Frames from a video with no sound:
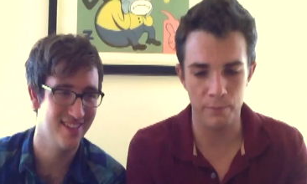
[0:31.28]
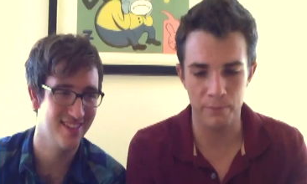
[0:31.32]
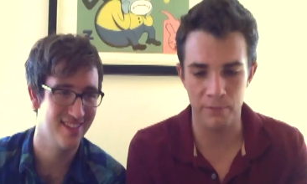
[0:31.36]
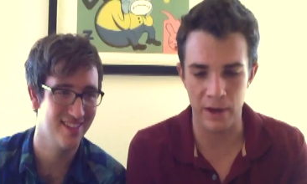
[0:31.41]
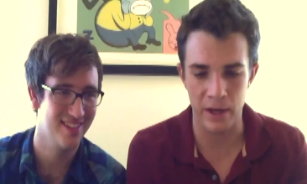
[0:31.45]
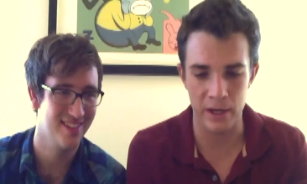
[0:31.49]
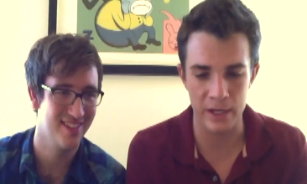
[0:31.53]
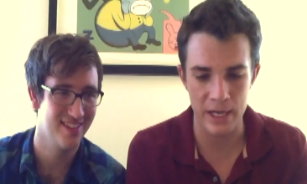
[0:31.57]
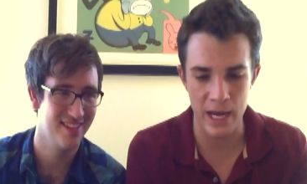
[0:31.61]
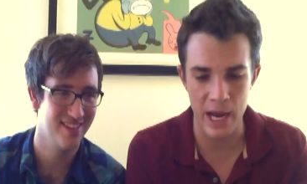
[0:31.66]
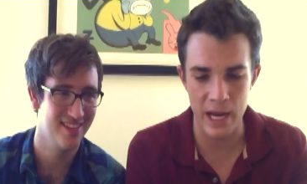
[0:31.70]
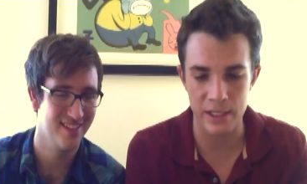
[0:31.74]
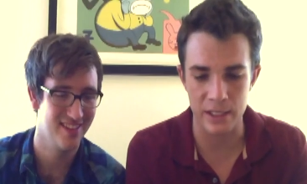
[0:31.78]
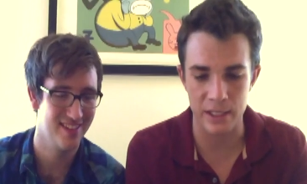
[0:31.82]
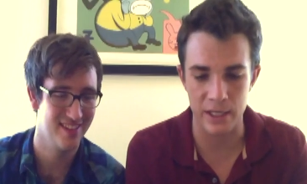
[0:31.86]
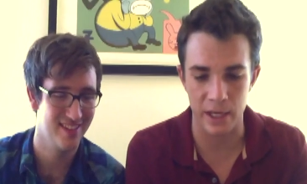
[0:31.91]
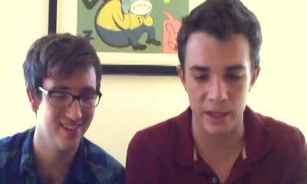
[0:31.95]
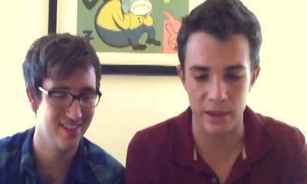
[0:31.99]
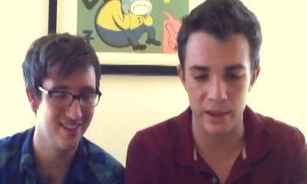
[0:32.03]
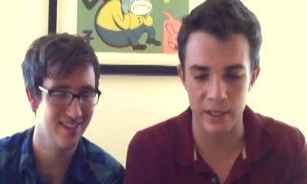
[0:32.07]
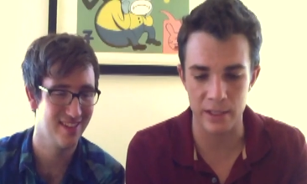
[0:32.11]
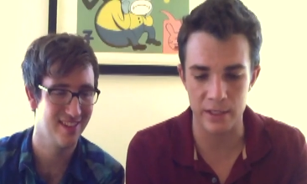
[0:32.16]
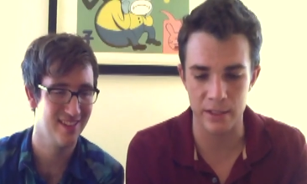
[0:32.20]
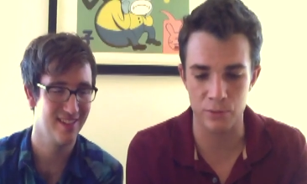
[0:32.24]

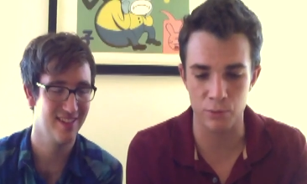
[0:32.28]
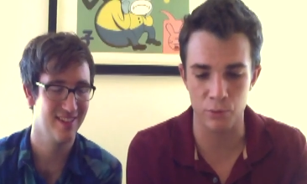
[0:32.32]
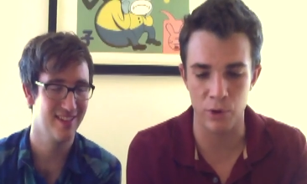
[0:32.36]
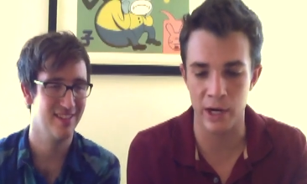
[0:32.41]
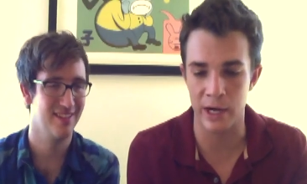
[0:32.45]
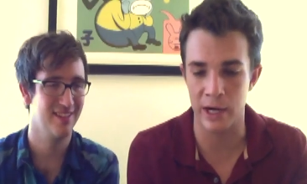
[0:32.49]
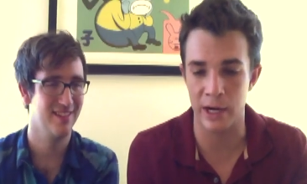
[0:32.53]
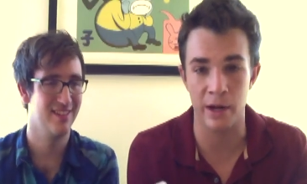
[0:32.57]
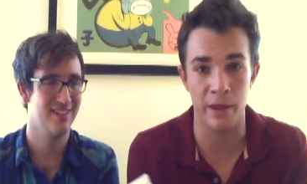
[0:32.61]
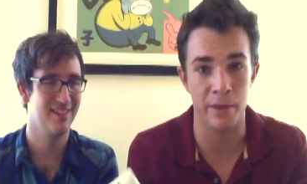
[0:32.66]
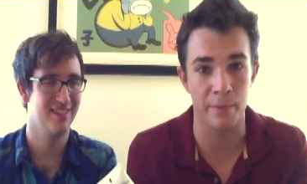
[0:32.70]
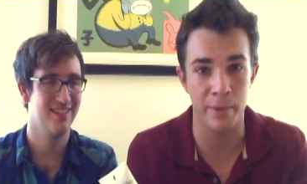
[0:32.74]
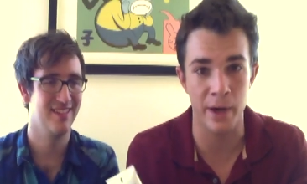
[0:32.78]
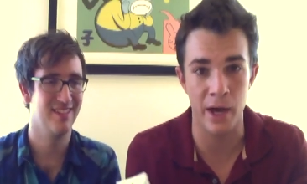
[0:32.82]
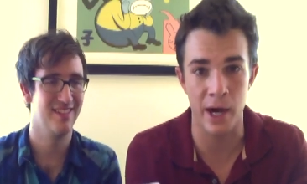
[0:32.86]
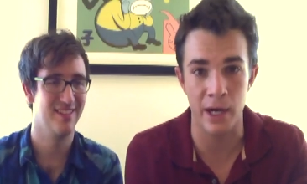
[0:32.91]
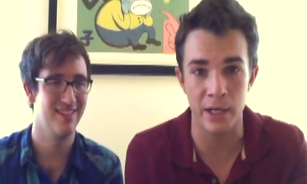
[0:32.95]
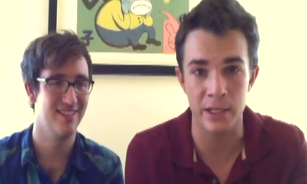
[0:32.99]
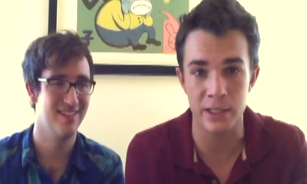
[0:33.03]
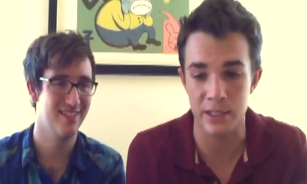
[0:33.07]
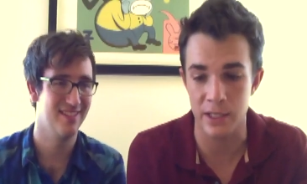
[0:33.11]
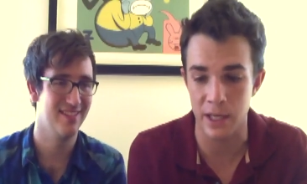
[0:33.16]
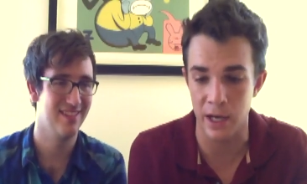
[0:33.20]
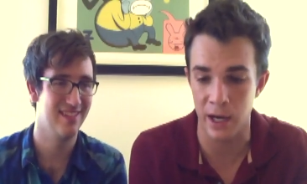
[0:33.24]
Speaker 1: fantastic, this right out of the
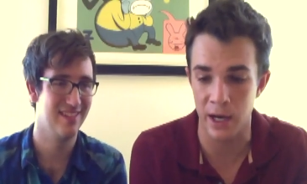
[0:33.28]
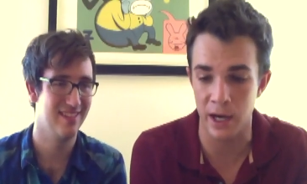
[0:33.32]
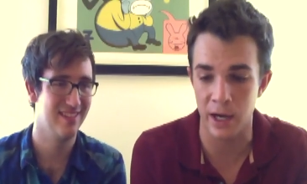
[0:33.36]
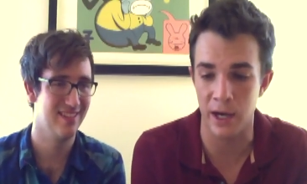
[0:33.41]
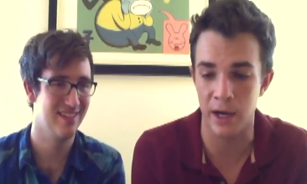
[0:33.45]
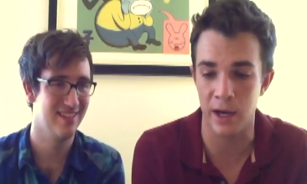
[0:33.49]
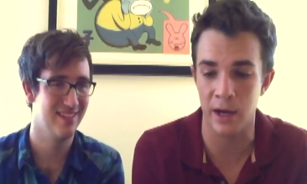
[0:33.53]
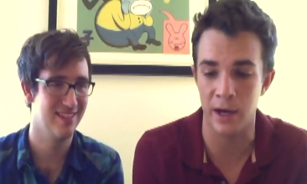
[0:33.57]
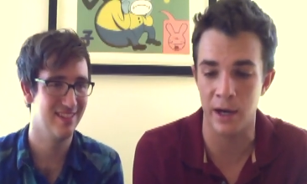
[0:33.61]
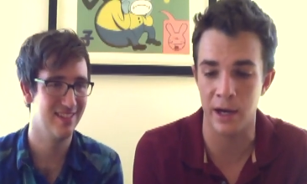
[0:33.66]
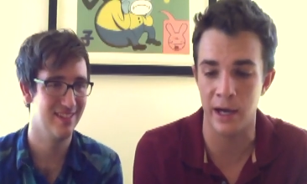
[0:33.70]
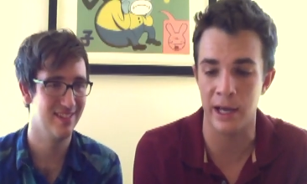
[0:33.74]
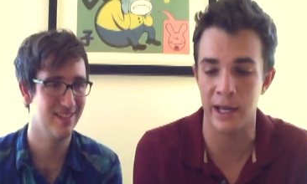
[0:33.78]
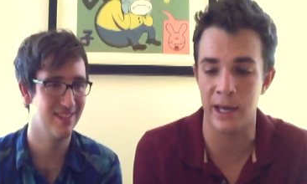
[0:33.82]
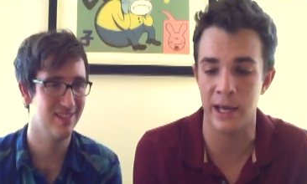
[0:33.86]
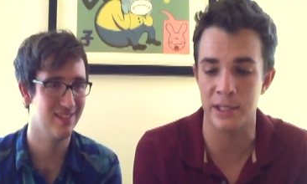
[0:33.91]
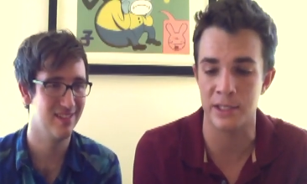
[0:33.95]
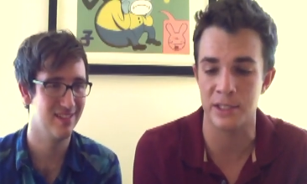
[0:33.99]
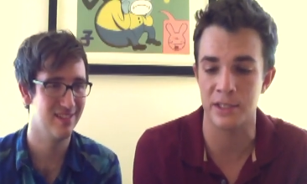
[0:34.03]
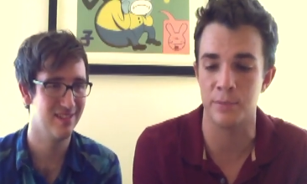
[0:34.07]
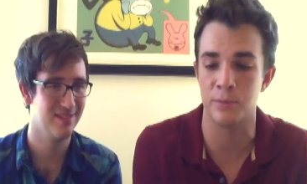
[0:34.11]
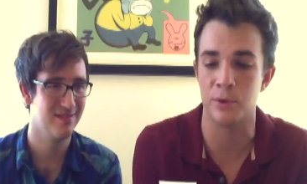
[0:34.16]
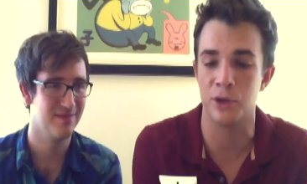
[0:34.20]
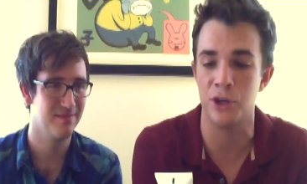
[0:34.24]
box, I
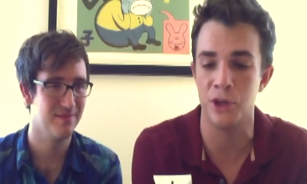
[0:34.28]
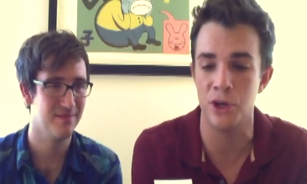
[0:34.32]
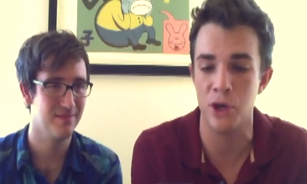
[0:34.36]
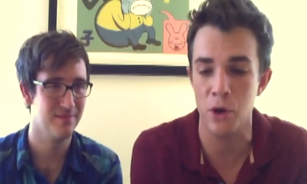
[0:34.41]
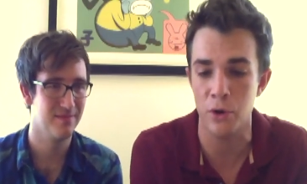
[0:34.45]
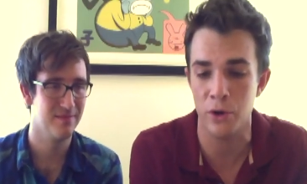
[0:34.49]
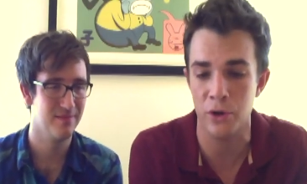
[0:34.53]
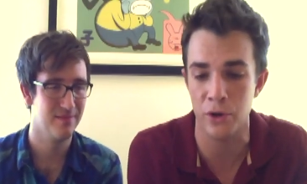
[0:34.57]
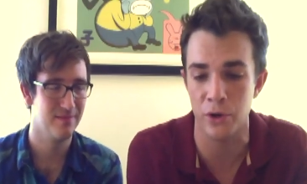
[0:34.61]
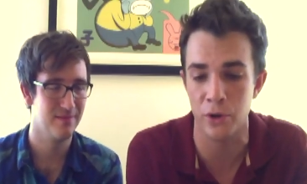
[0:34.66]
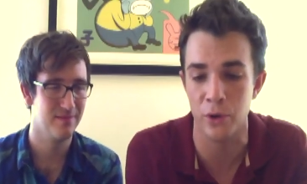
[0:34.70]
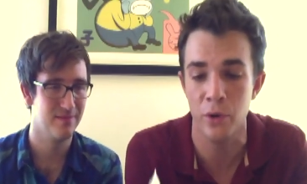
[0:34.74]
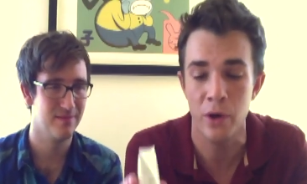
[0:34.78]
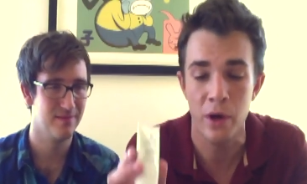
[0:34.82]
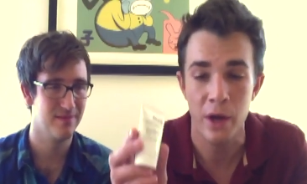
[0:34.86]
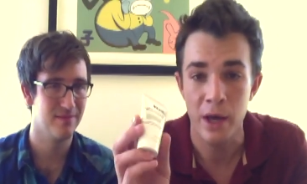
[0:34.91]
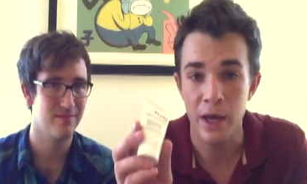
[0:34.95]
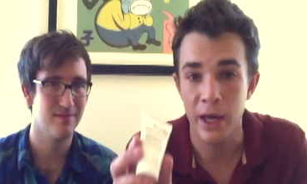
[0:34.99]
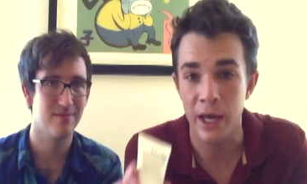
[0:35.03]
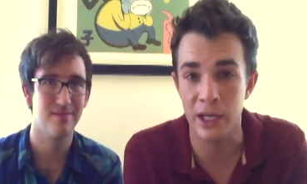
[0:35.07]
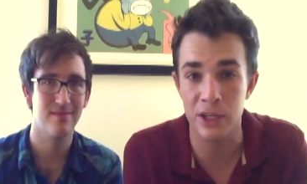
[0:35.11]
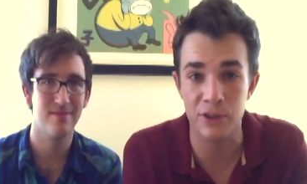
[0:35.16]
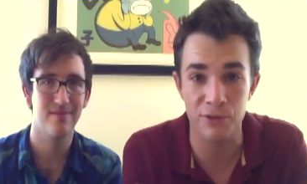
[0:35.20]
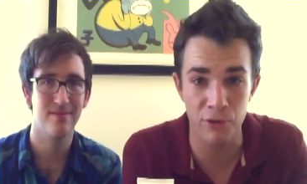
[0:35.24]
got some Kyoku
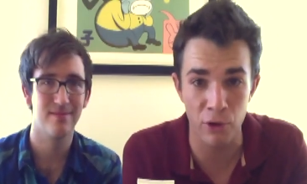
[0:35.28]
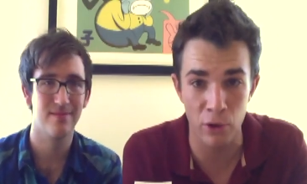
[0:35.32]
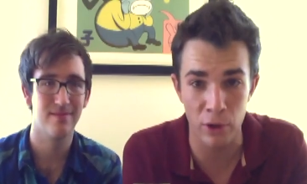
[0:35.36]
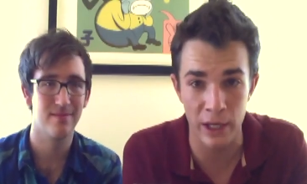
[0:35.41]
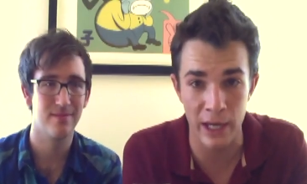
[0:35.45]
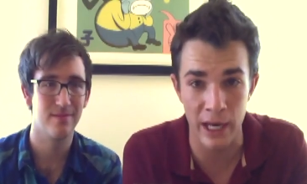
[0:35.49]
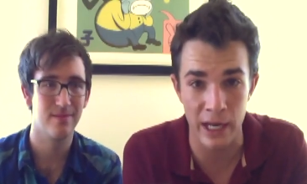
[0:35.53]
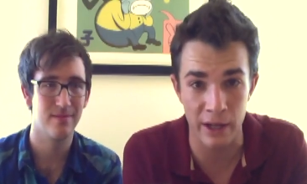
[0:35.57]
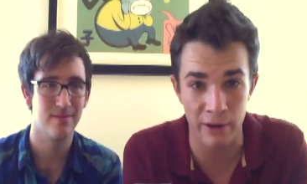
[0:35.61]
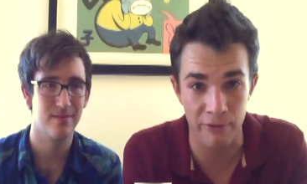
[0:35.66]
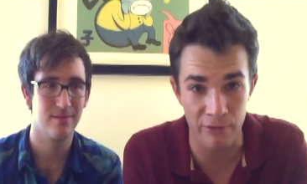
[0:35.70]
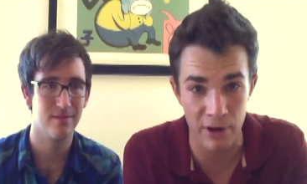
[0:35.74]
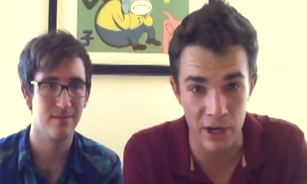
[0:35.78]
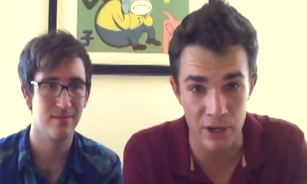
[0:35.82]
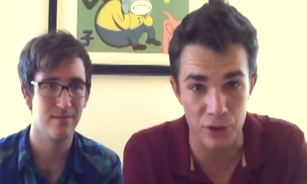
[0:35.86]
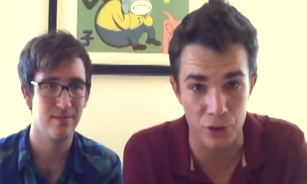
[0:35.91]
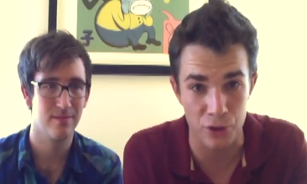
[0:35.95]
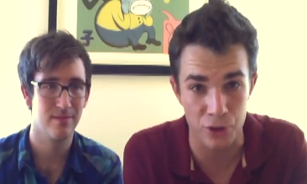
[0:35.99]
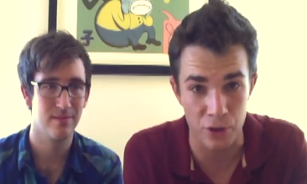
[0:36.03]
exfoliating facial